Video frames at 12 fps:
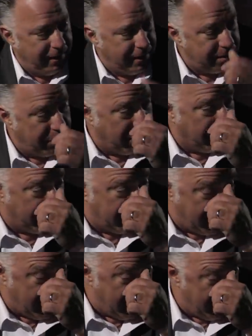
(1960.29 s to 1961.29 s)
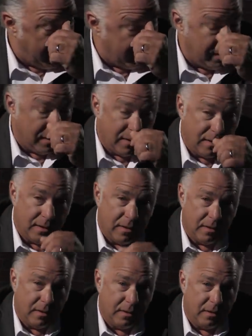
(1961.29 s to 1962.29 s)
This poor guy.
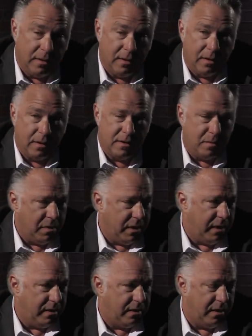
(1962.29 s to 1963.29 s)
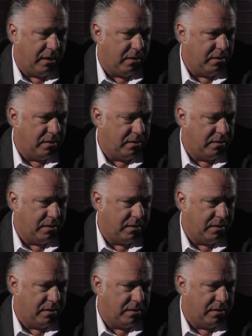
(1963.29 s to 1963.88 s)
Somebody, you know,